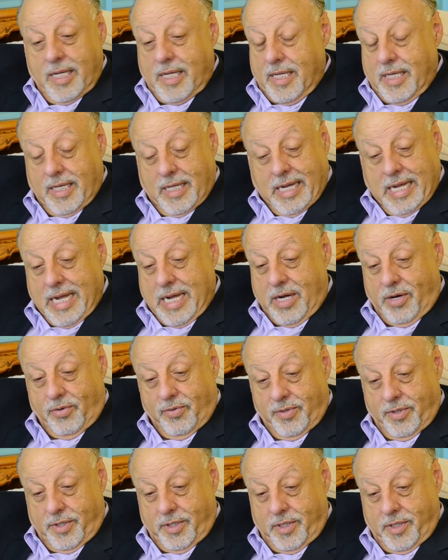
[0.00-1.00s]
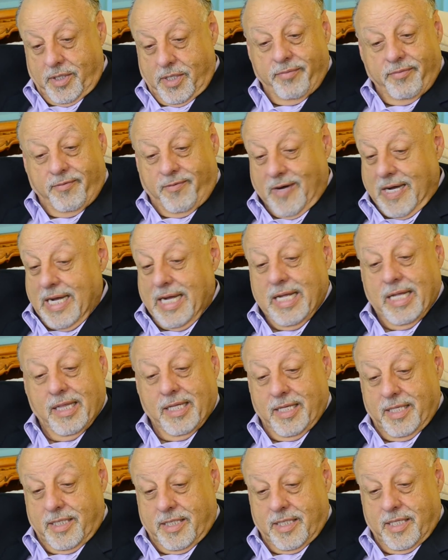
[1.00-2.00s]
encountered
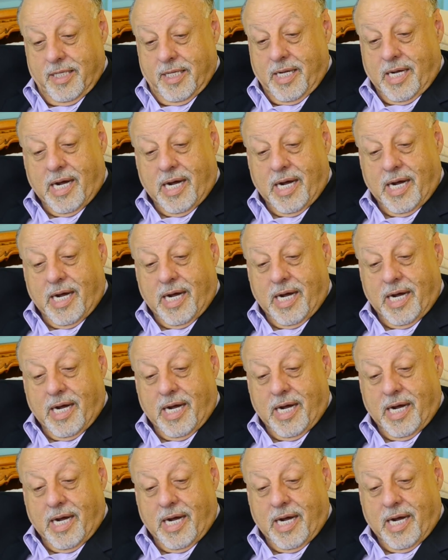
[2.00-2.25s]
violent